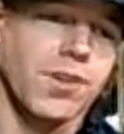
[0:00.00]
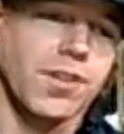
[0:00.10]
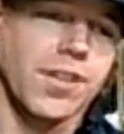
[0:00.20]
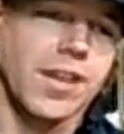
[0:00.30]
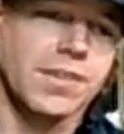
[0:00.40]

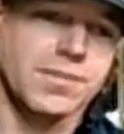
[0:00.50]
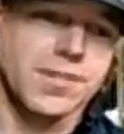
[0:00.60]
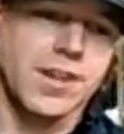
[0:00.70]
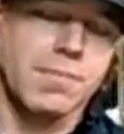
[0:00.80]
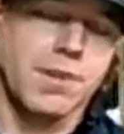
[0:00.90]
work on that, so
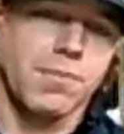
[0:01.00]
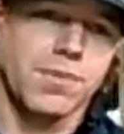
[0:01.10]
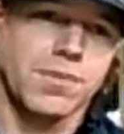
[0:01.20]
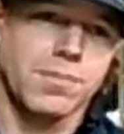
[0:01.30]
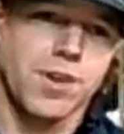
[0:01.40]
it's got to be a
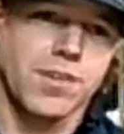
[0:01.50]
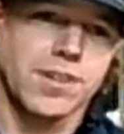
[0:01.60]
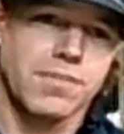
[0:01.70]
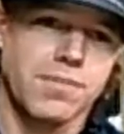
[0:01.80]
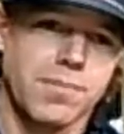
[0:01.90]
winter
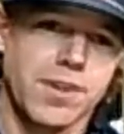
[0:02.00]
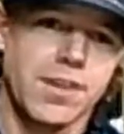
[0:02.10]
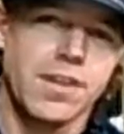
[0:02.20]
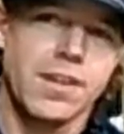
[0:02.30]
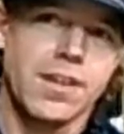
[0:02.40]
project for
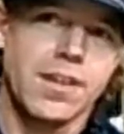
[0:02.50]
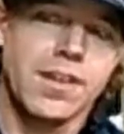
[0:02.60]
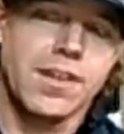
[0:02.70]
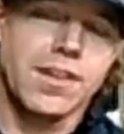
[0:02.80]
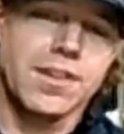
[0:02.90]
me.
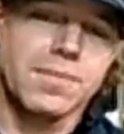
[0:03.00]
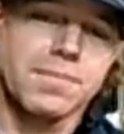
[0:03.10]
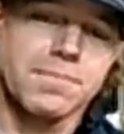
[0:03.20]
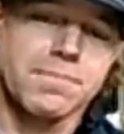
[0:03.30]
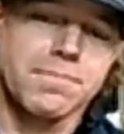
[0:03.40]

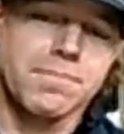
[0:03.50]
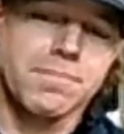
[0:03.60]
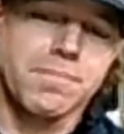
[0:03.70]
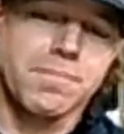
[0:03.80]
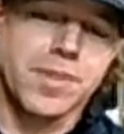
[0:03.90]
Um,
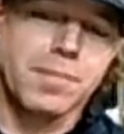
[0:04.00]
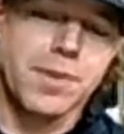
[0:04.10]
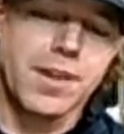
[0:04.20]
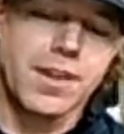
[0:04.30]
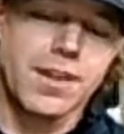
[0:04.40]

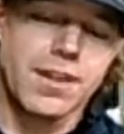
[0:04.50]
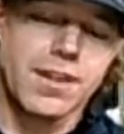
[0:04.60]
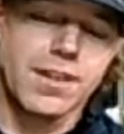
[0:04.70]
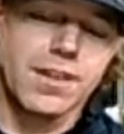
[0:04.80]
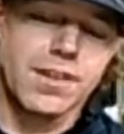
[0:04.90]
but
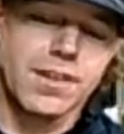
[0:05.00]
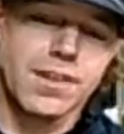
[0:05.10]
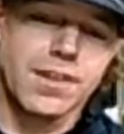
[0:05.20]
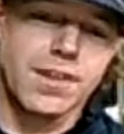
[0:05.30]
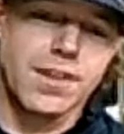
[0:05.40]

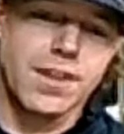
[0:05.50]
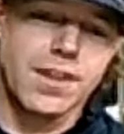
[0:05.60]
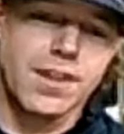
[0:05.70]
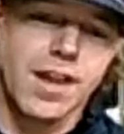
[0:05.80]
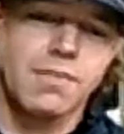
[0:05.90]

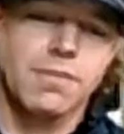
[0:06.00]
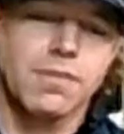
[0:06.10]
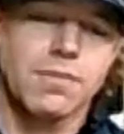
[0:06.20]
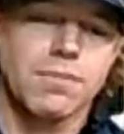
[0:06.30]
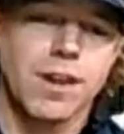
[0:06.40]
I don't
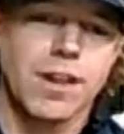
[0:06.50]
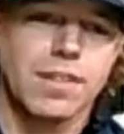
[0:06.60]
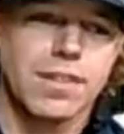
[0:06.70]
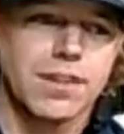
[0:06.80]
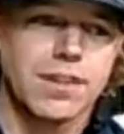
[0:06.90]
know the
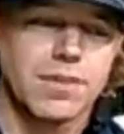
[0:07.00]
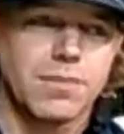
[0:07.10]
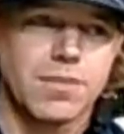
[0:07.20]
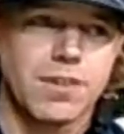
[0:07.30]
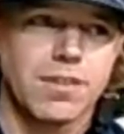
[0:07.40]
right thing to
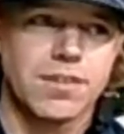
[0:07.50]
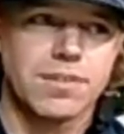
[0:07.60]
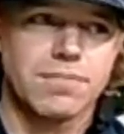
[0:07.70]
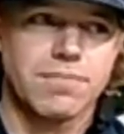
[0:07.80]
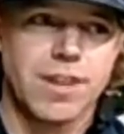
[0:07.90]
do with all
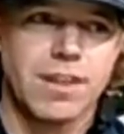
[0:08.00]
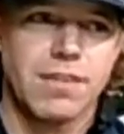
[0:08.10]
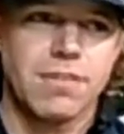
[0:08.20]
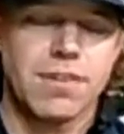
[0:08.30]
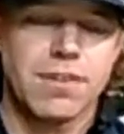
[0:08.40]
this
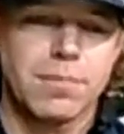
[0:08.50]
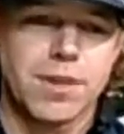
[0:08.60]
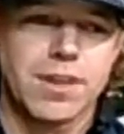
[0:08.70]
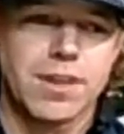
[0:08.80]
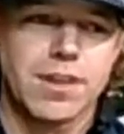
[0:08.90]
video,
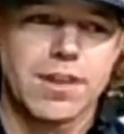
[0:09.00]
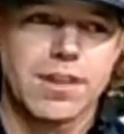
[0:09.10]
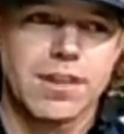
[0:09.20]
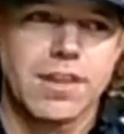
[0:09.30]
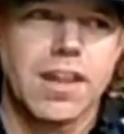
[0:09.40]
but
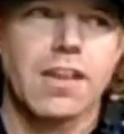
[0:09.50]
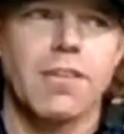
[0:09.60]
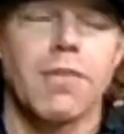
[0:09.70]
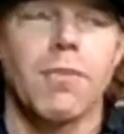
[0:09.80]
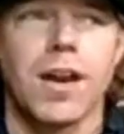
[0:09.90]
it
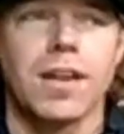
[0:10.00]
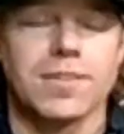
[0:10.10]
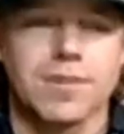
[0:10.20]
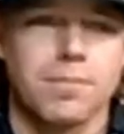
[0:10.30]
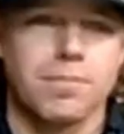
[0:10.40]
can't go away.
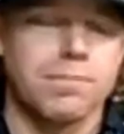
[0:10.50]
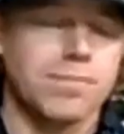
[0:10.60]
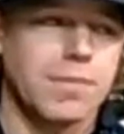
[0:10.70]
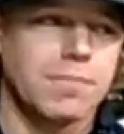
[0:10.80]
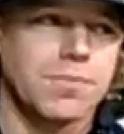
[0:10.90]
So
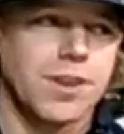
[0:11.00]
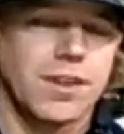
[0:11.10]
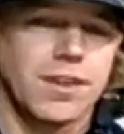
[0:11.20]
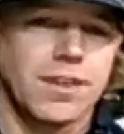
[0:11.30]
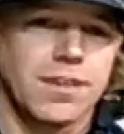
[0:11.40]
I'm
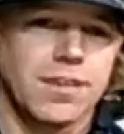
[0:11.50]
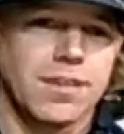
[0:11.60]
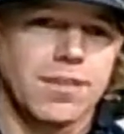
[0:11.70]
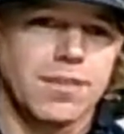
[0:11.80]
trying to